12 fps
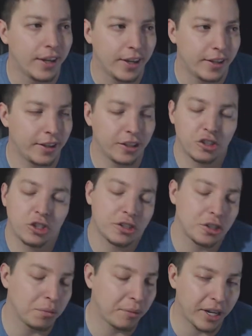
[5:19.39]
the
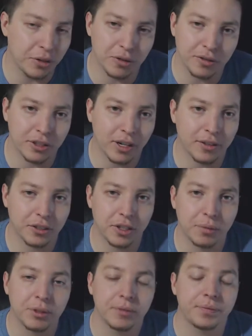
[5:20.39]
instruction manual for
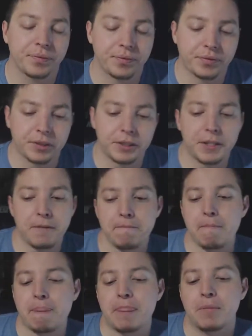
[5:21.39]
JavaScript.
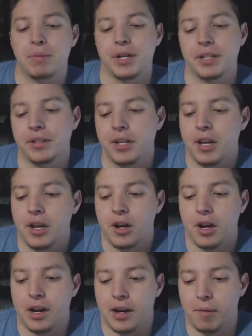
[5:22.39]
But
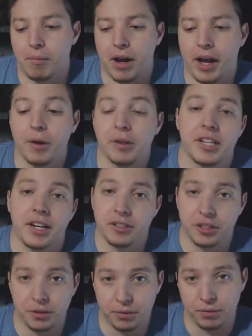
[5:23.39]
um, I was
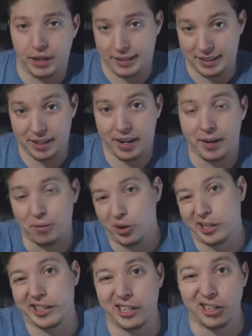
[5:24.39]
actually, at the time,
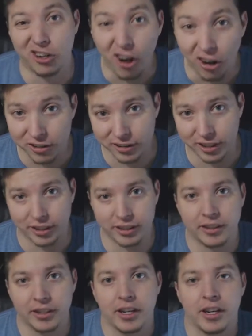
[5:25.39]
working at a call center
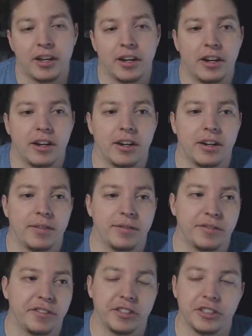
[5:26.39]
um,
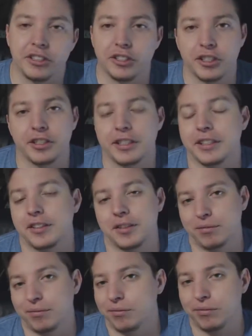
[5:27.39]
for insurance
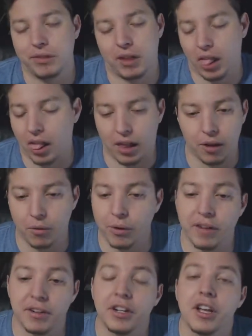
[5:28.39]
and uh,
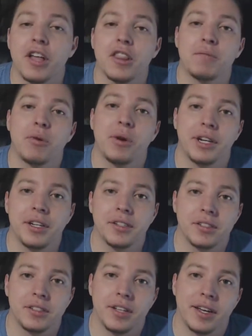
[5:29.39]
whatever. The point is,
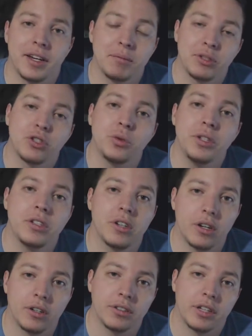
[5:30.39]
is that in between
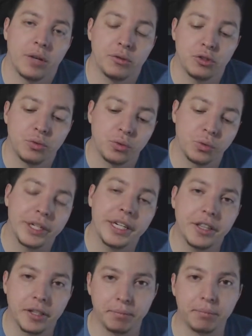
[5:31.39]
calls, I was
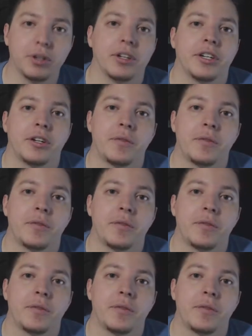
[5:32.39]
reading the book,